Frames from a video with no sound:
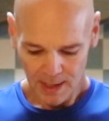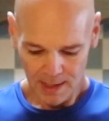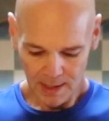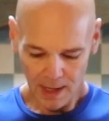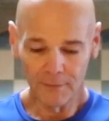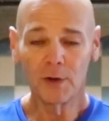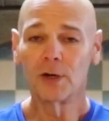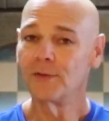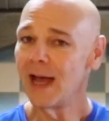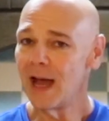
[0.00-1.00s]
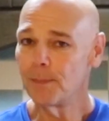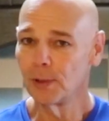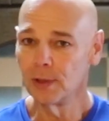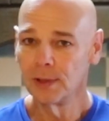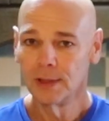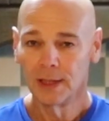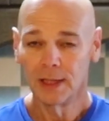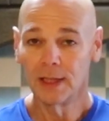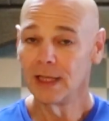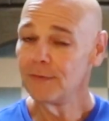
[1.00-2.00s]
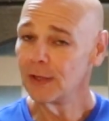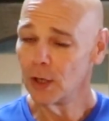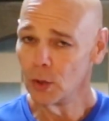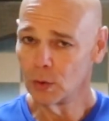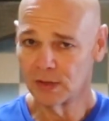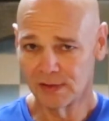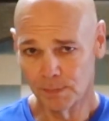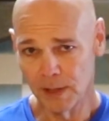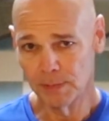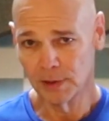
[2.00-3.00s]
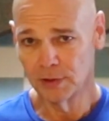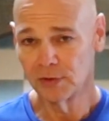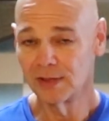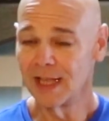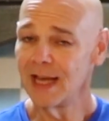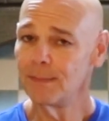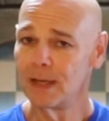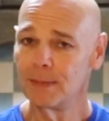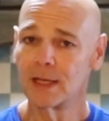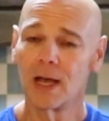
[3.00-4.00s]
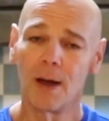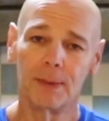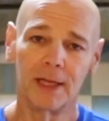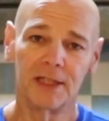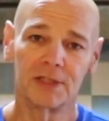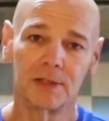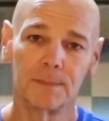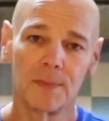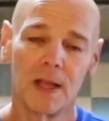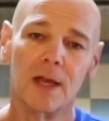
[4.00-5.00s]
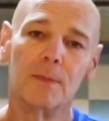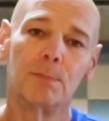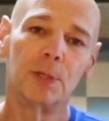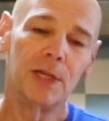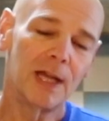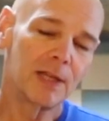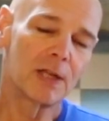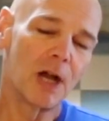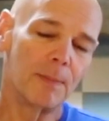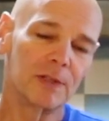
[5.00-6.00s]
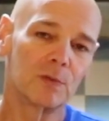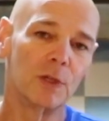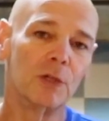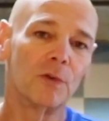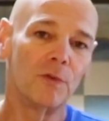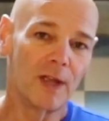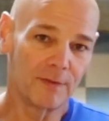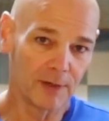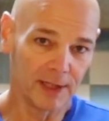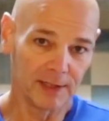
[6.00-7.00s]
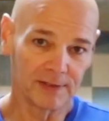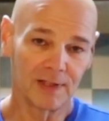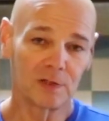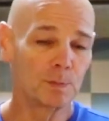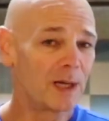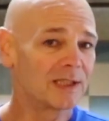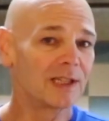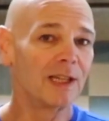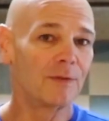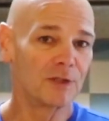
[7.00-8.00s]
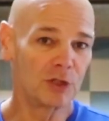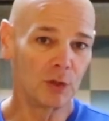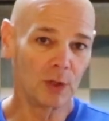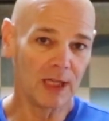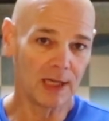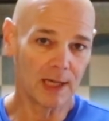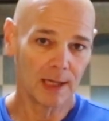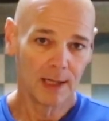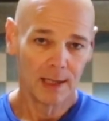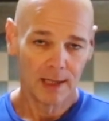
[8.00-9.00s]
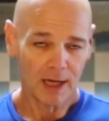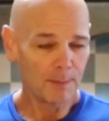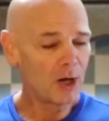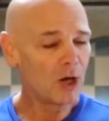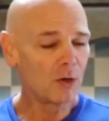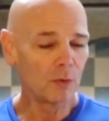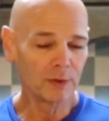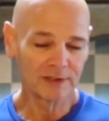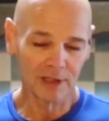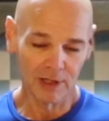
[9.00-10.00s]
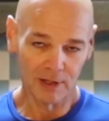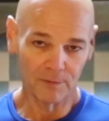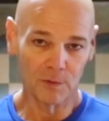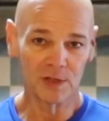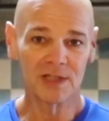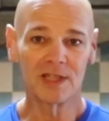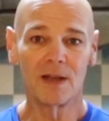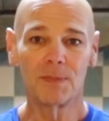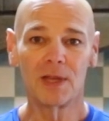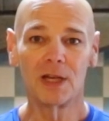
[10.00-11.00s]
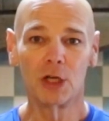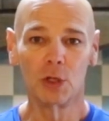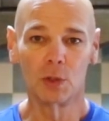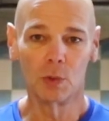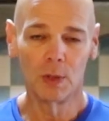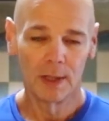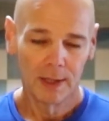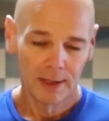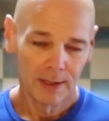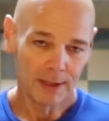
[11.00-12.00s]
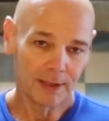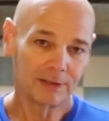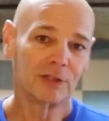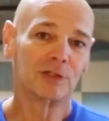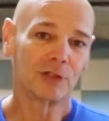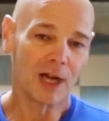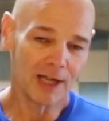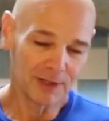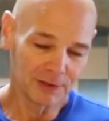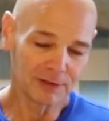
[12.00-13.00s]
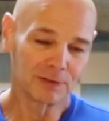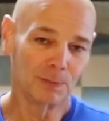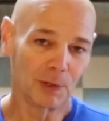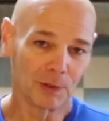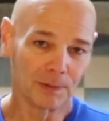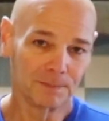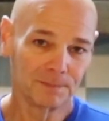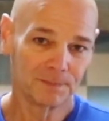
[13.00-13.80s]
I've heard of apple, even oak. Some people are using that, maybe a combination. Put down in the comments what your favorite is, especially if it's unique. I'm always looking for something new to try on this smoker.